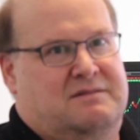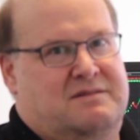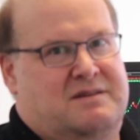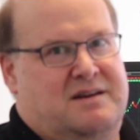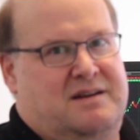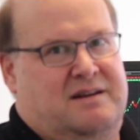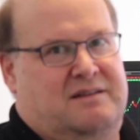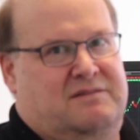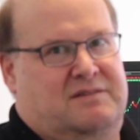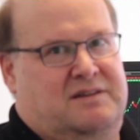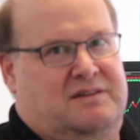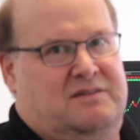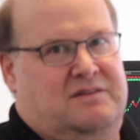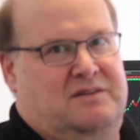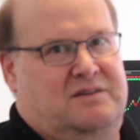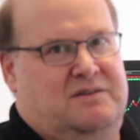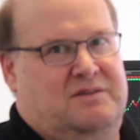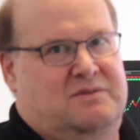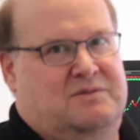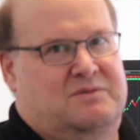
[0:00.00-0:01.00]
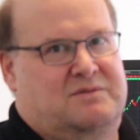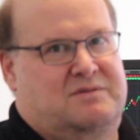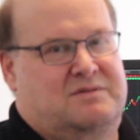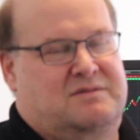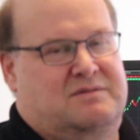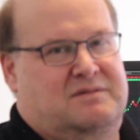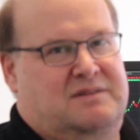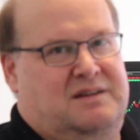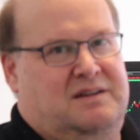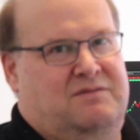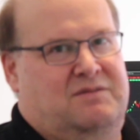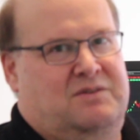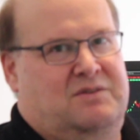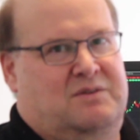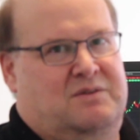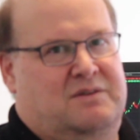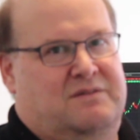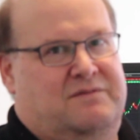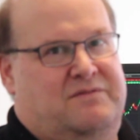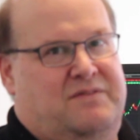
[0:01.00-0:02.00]
and I think yields, even
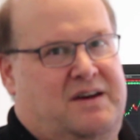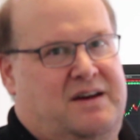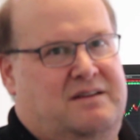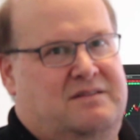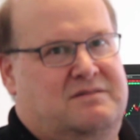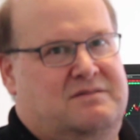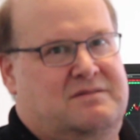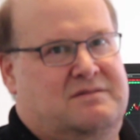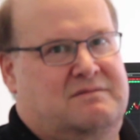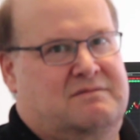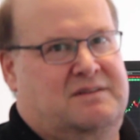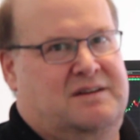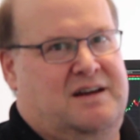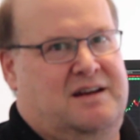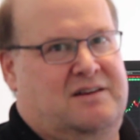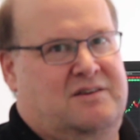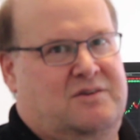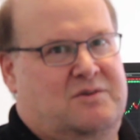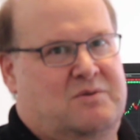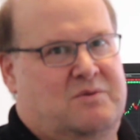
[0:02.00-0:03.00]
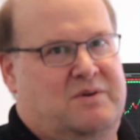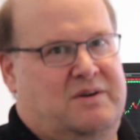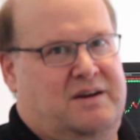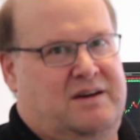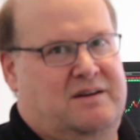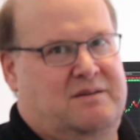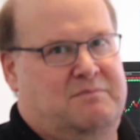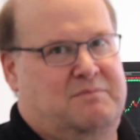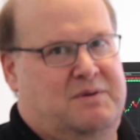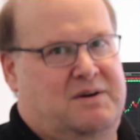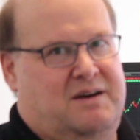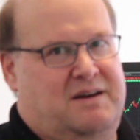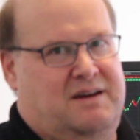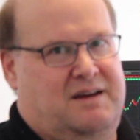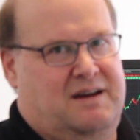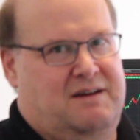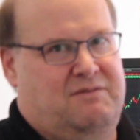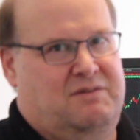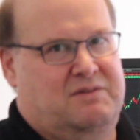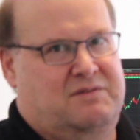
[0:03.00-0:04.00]
though the Fed's kind of going in and buying
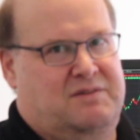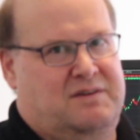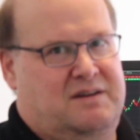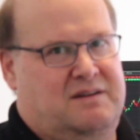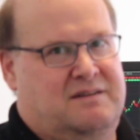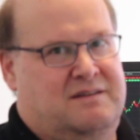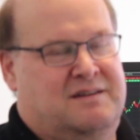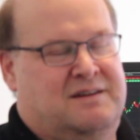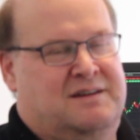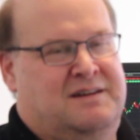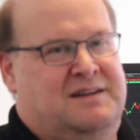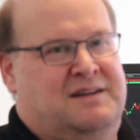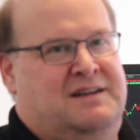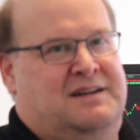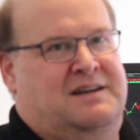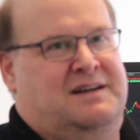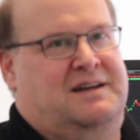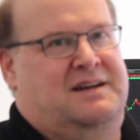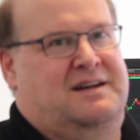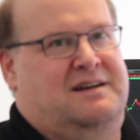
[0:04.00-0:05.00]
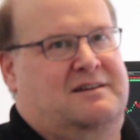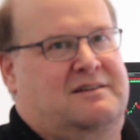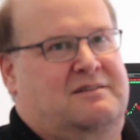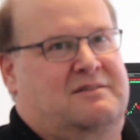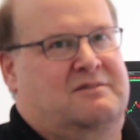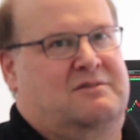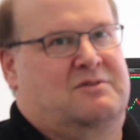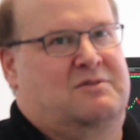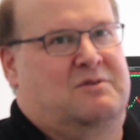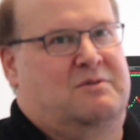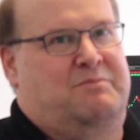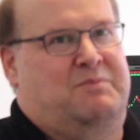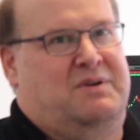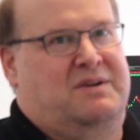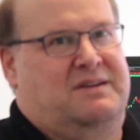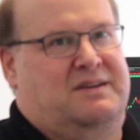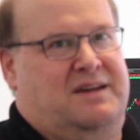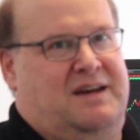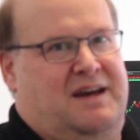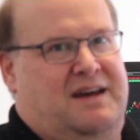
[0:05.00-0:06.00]
everything, corporate
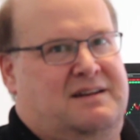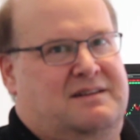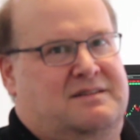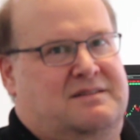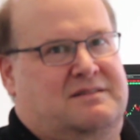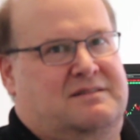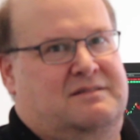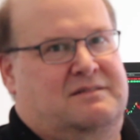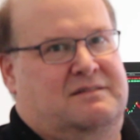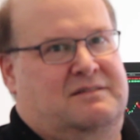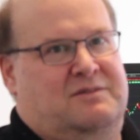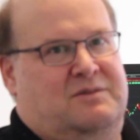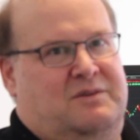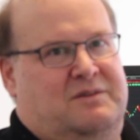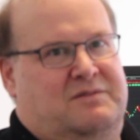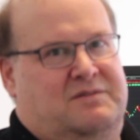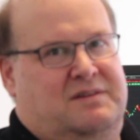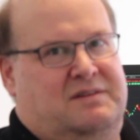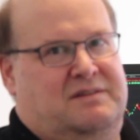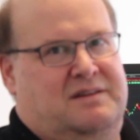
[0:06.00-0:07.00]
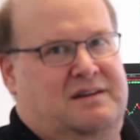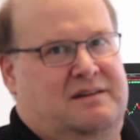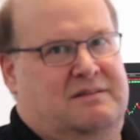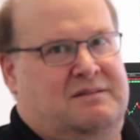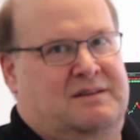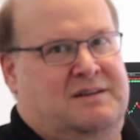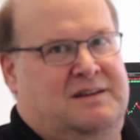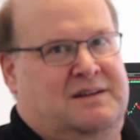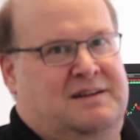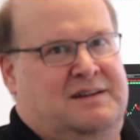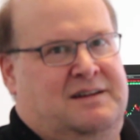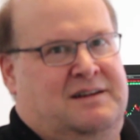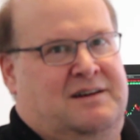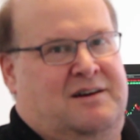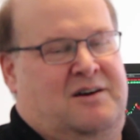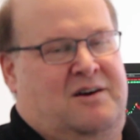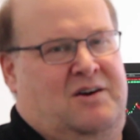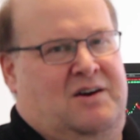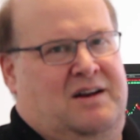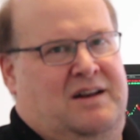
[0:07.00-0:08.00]
debt, the only thing they
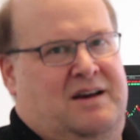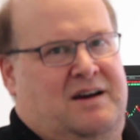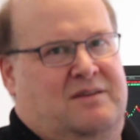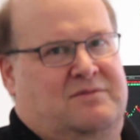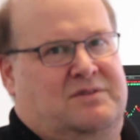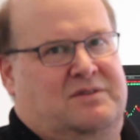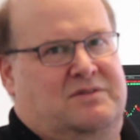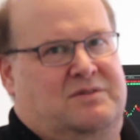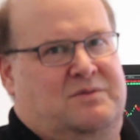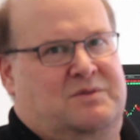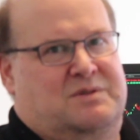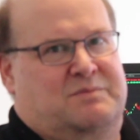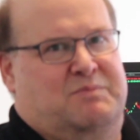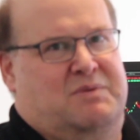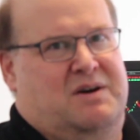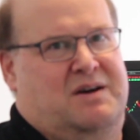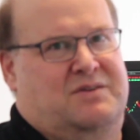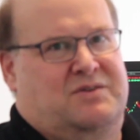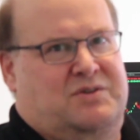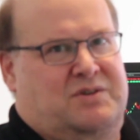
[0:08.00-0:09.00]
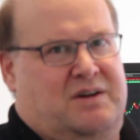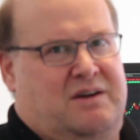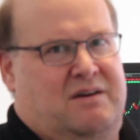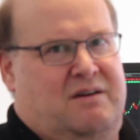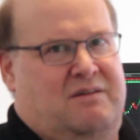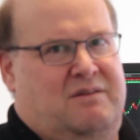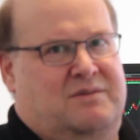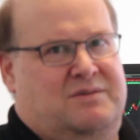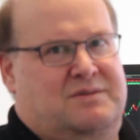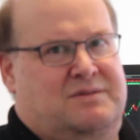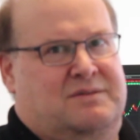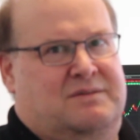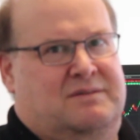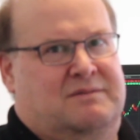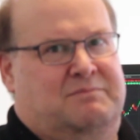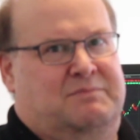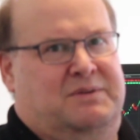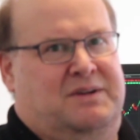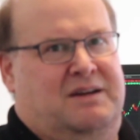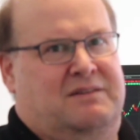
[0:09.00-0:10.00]
aren't allowed to do is buy shares.
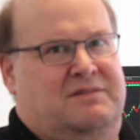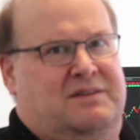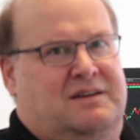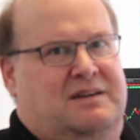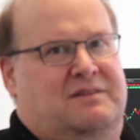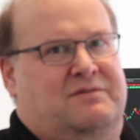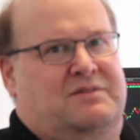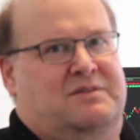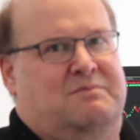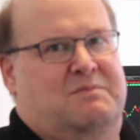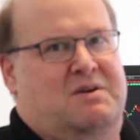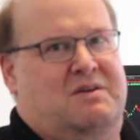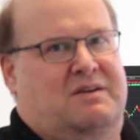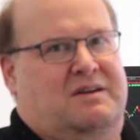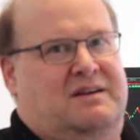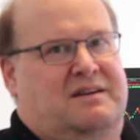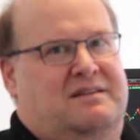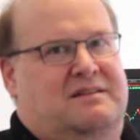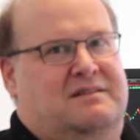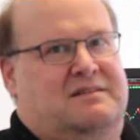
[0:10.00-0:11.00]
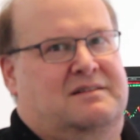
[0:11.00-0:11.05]
But I think if the market